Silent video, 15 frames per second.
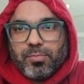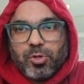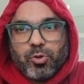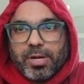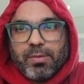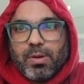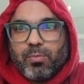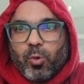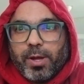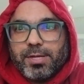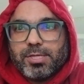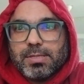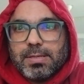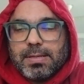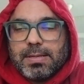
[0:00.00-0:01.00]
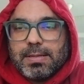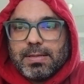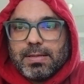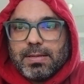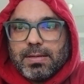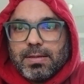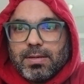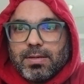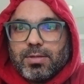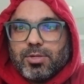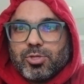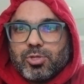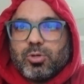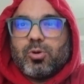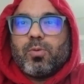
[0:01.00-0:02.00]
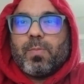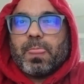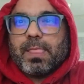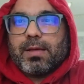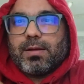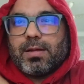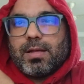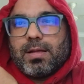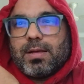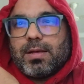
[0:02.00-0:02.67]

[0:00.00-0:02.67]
You getting my point? So